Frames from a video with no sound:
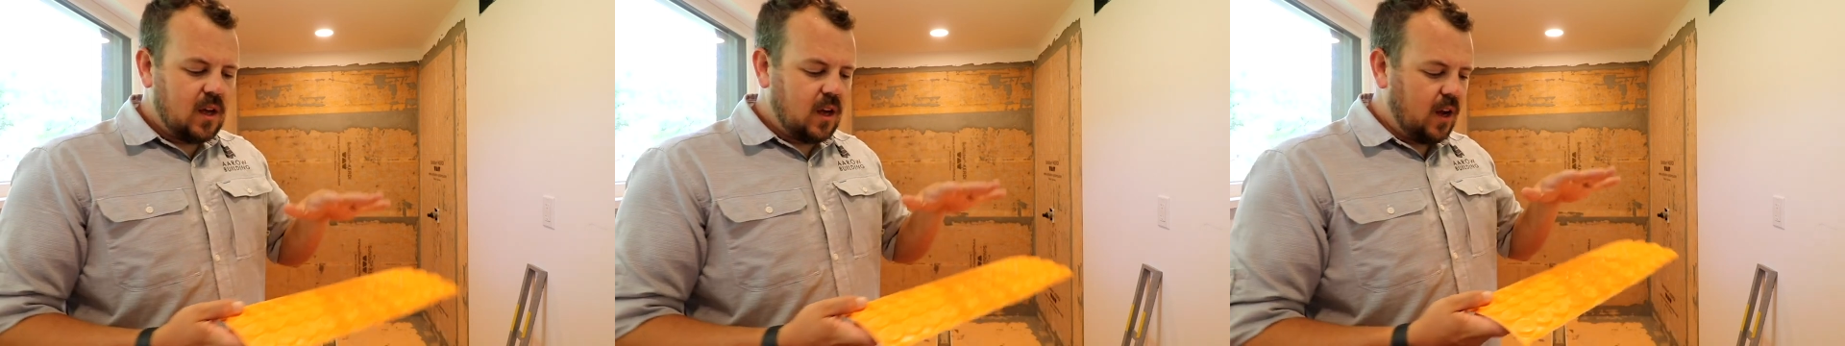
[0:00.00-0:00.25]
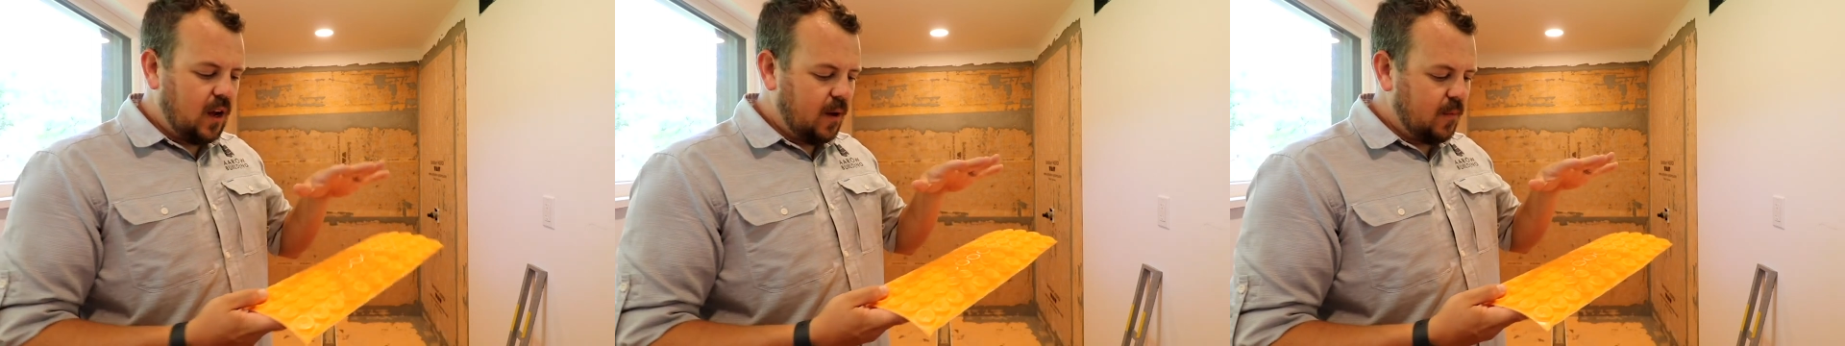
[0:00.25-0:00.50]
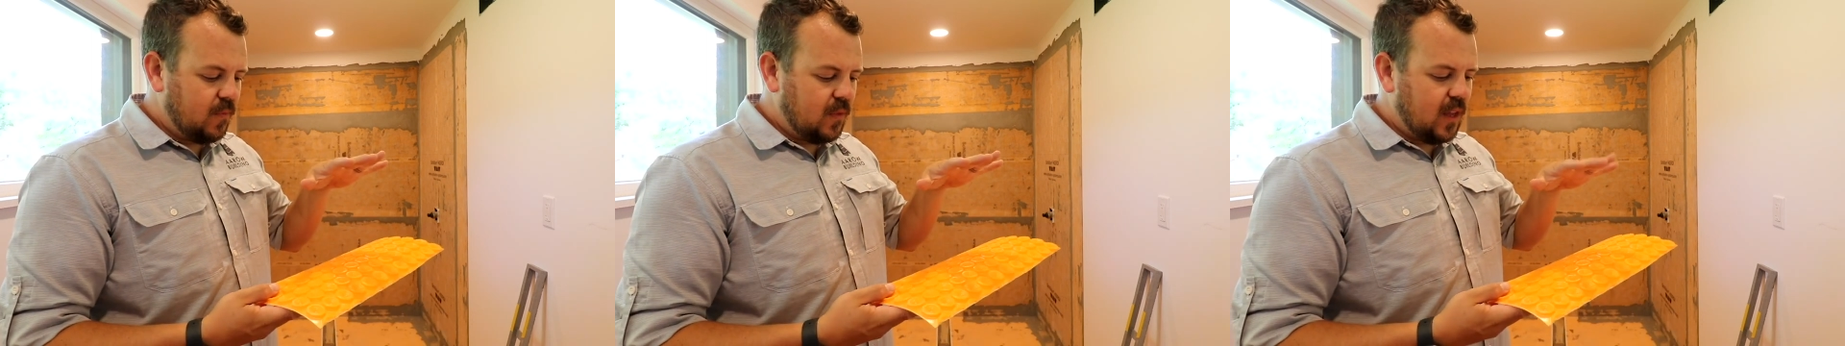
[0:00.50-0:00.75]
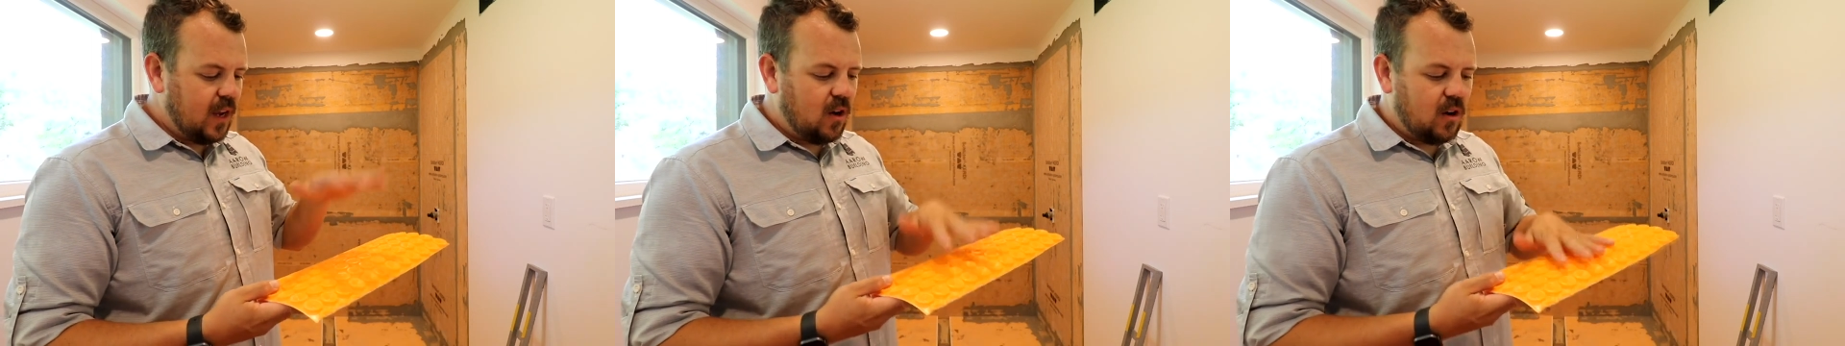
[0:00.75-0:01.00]

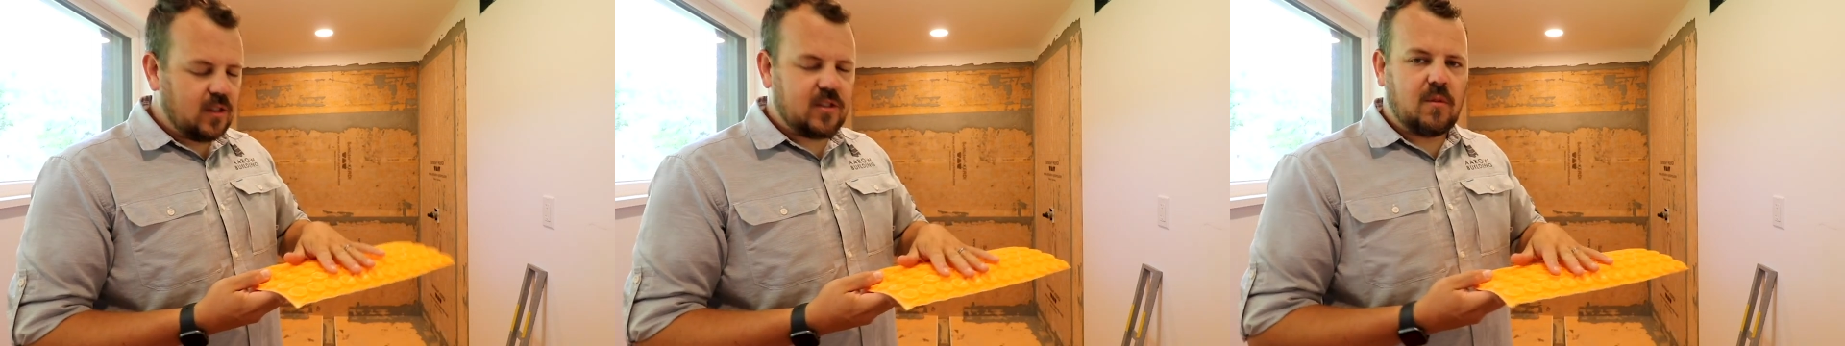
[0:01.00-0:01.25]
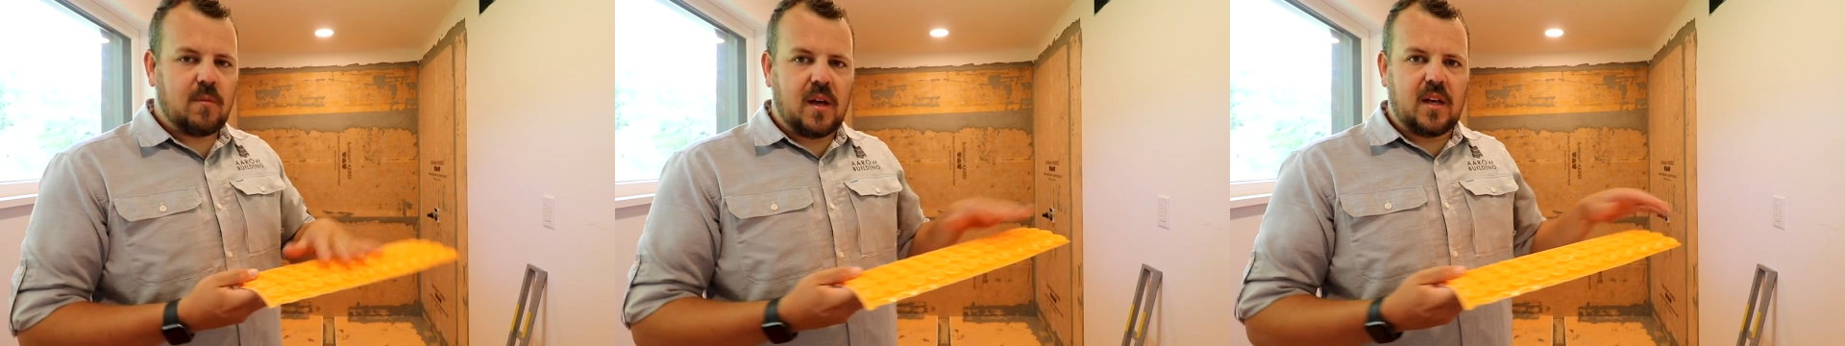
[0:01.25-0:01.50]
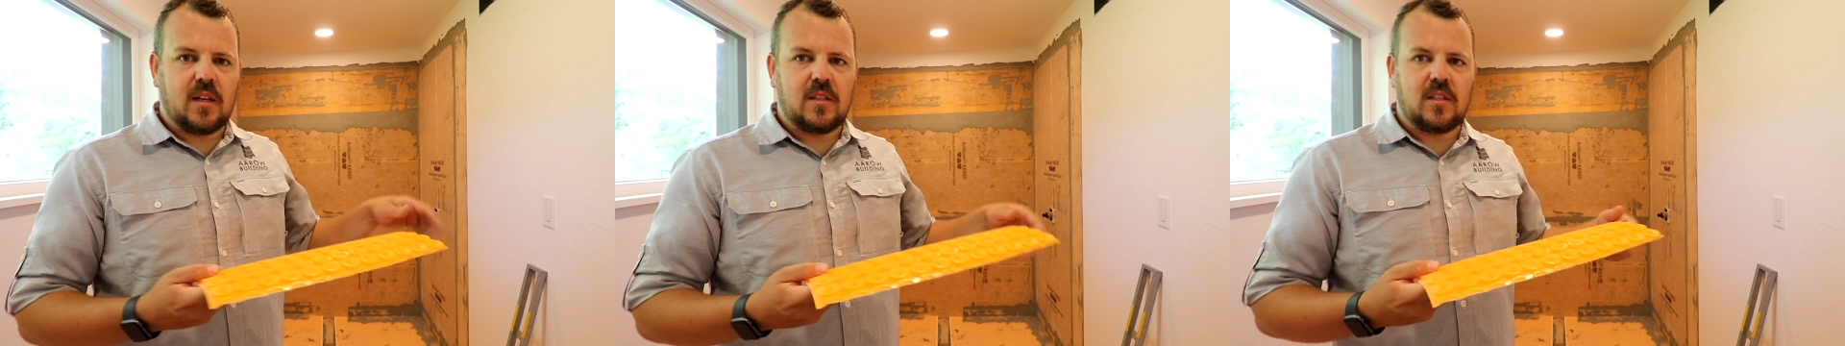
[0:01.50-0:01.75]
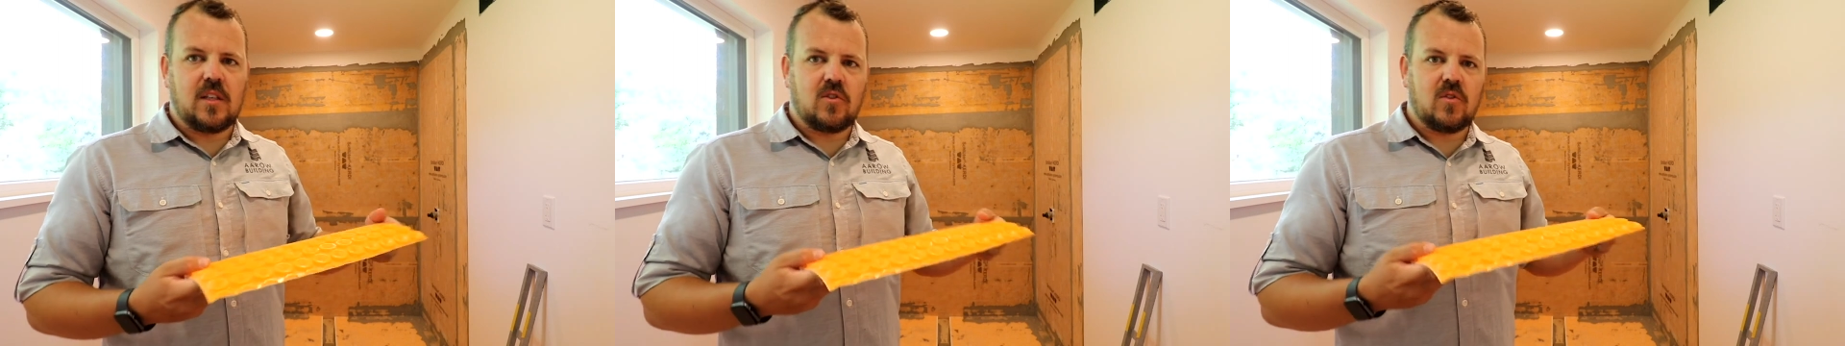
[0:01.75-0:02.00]
Uh, they also make a
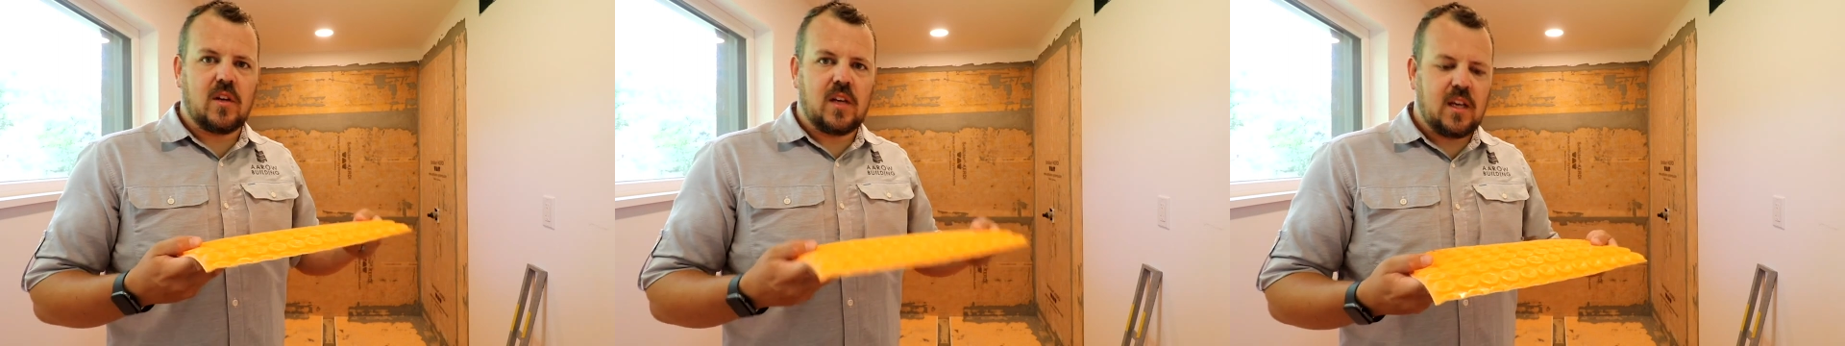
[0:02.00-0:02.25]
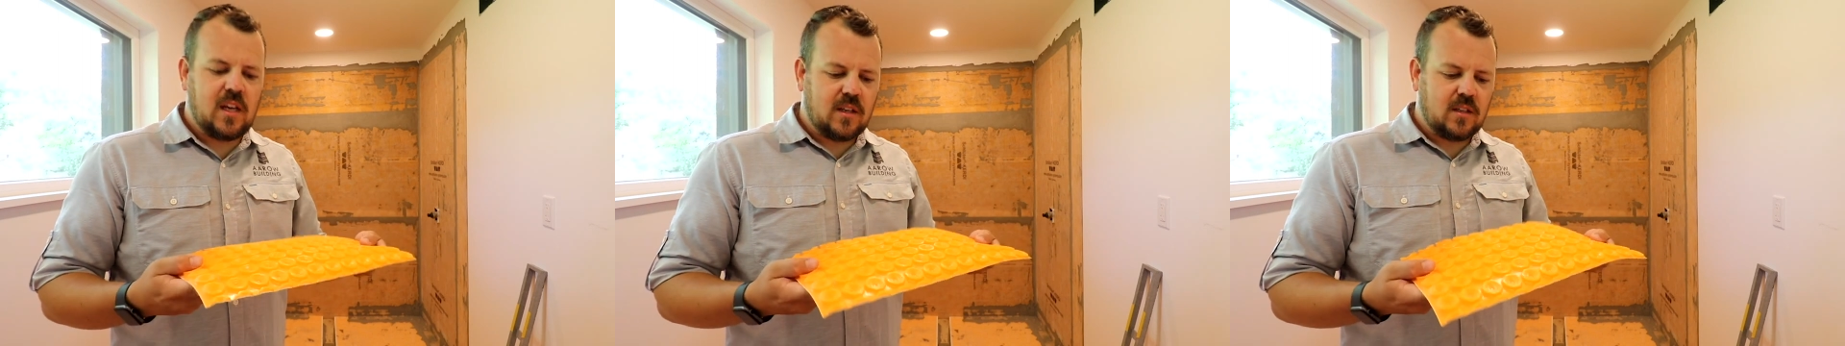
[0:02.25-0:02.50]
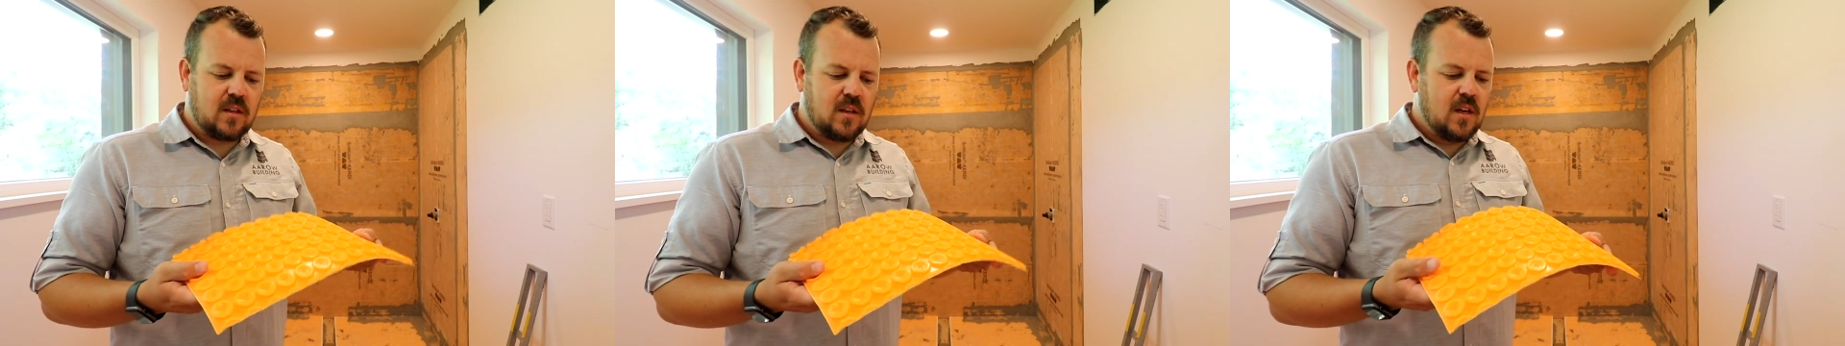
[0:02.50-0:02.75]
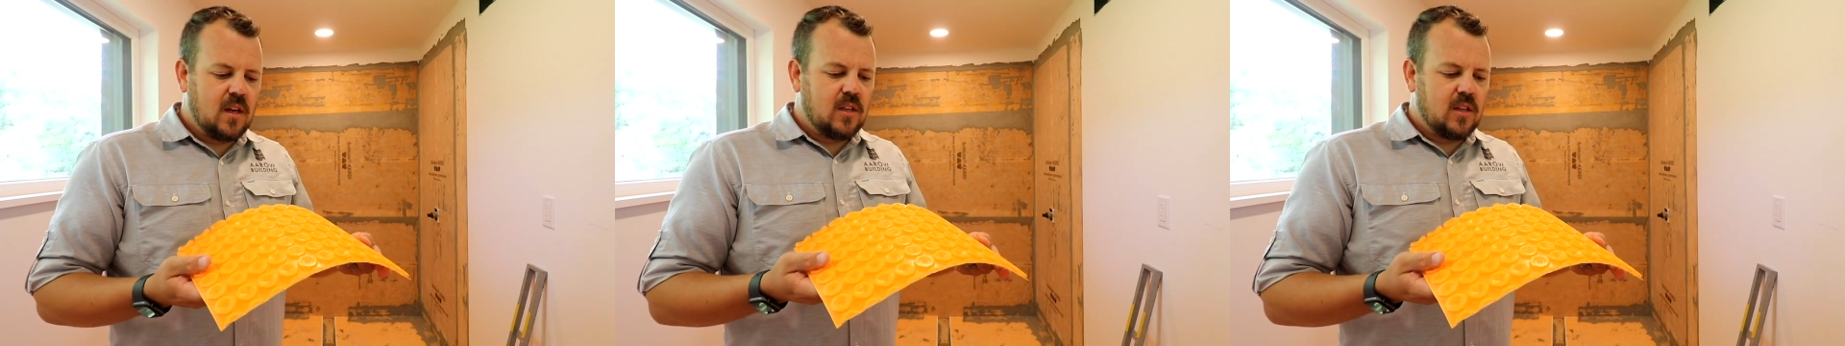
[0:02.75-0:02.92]
Ditra Heat.